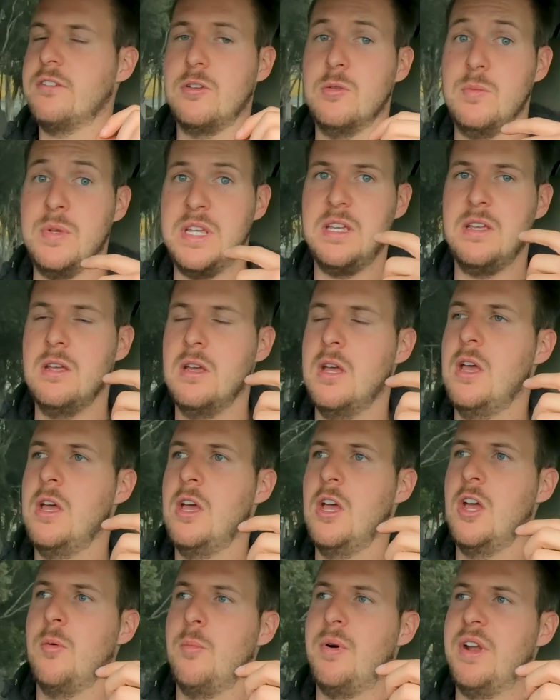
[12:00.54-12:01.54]
to me,
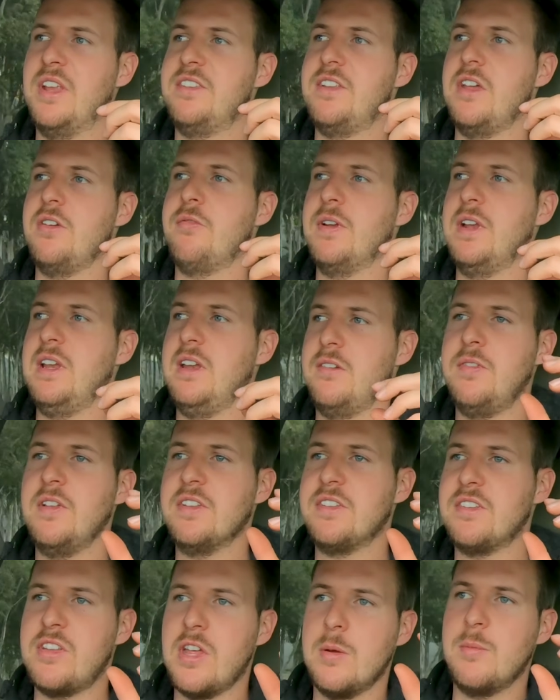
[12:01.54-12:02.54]
but it
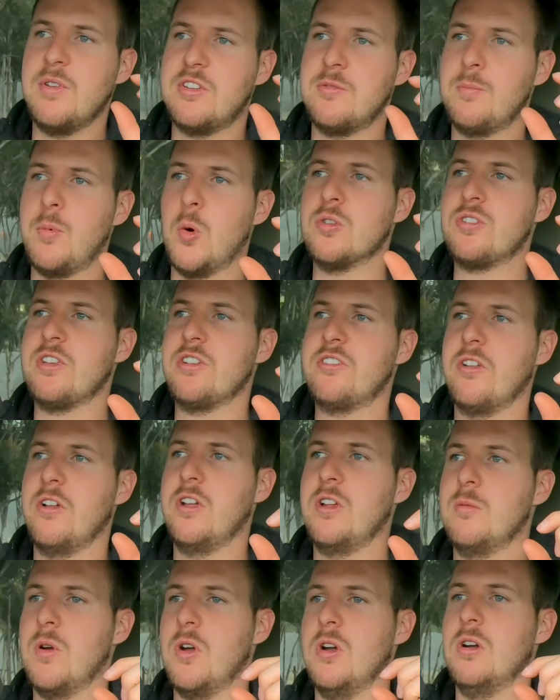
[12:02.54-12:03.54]
feels the same as
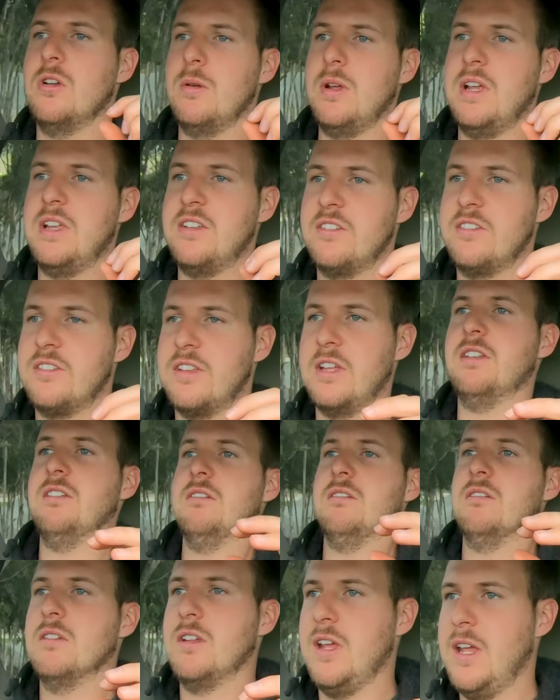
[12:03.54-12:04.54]
sport/towing mode, where it's just that
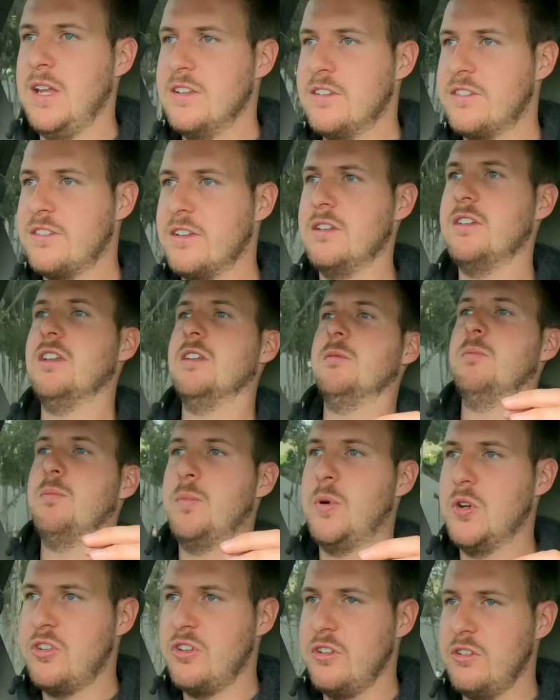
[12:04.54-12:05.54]
instant, it
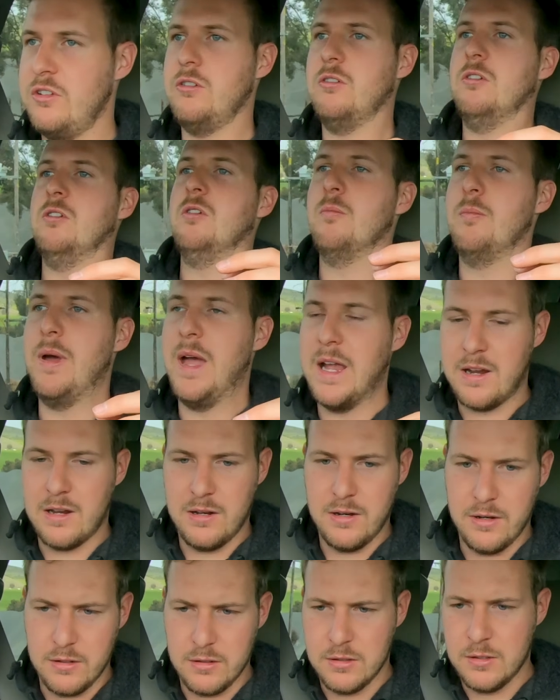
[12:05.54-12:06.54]
pushes you back a
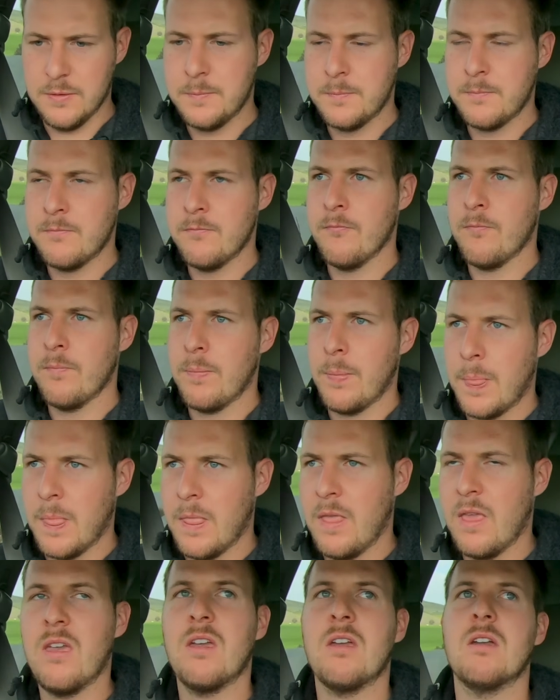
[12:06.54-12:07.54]
little.
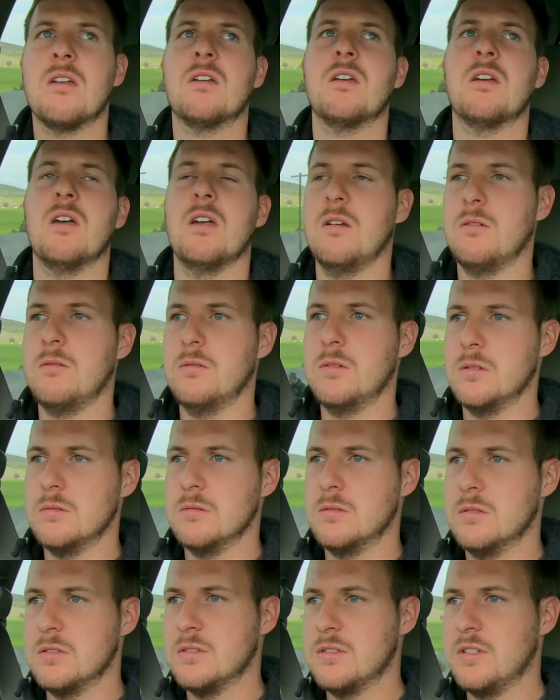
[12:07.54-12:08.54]
Okay, whoa.
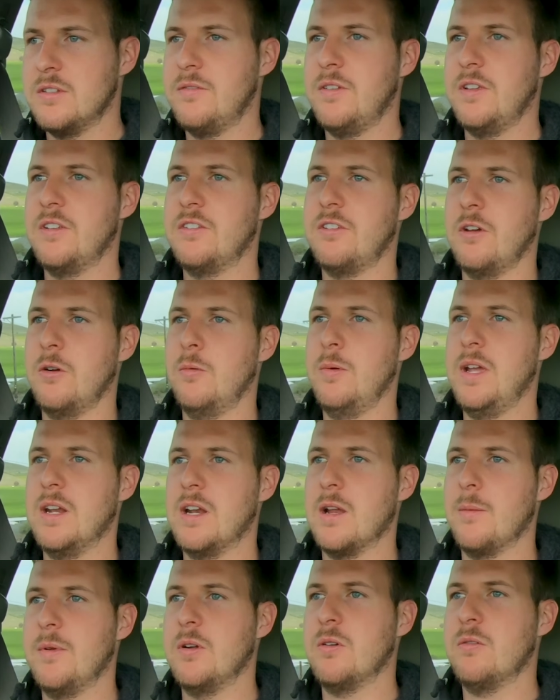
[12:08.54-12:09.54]
Feels so weird
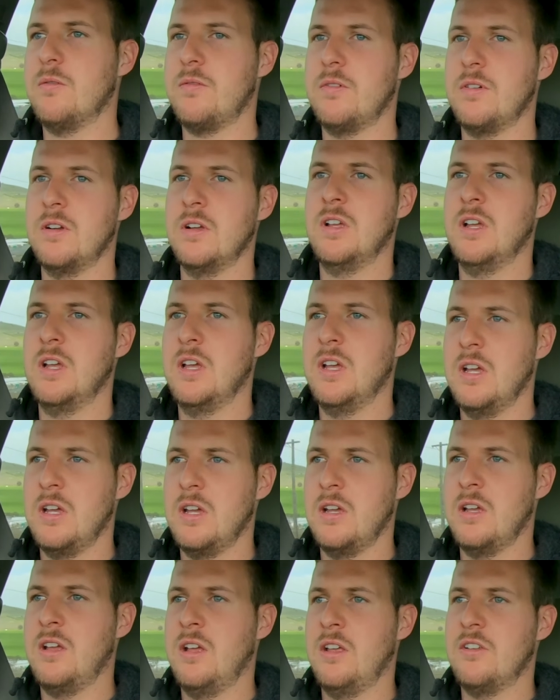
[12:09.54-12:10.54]
coming off.
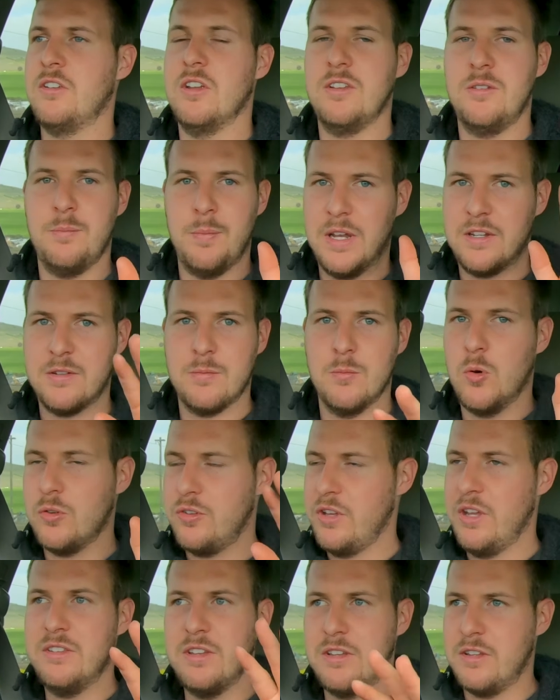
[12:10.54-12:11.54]
So it's much more
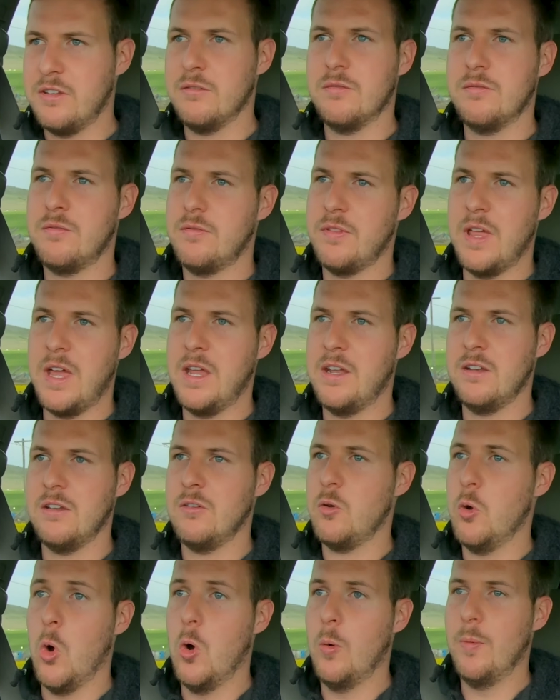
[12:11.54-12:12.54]
sensitive
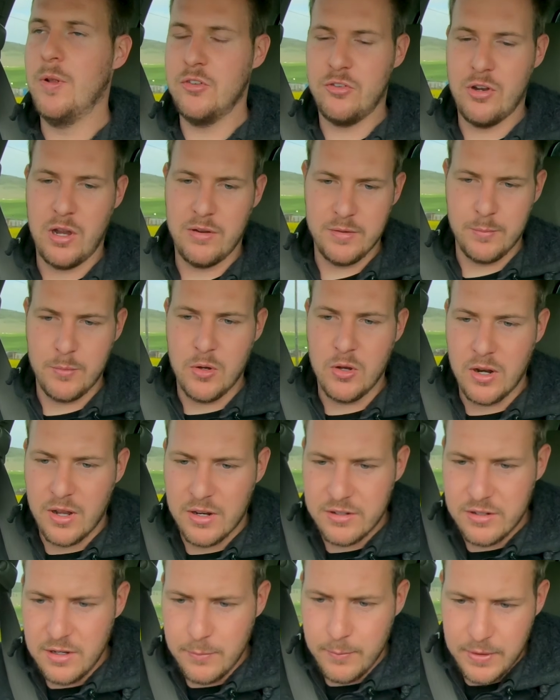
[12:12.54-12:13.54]
than normal driving mode.
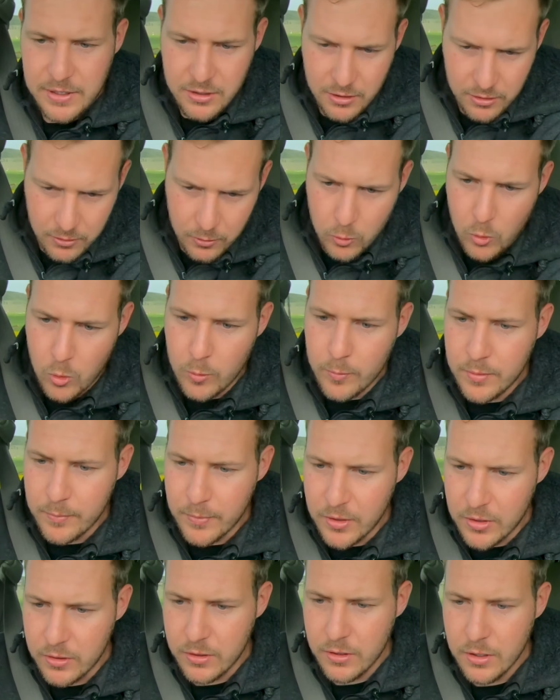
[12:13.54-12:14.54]
Actually, let me go to normal
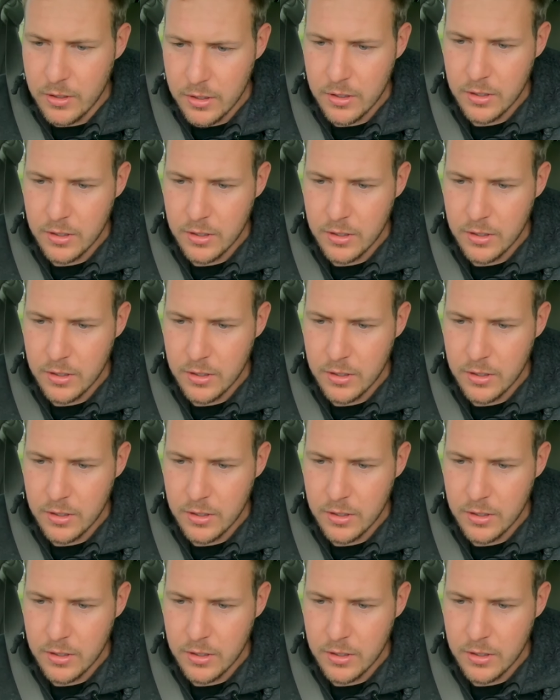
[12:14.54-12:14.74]
mode.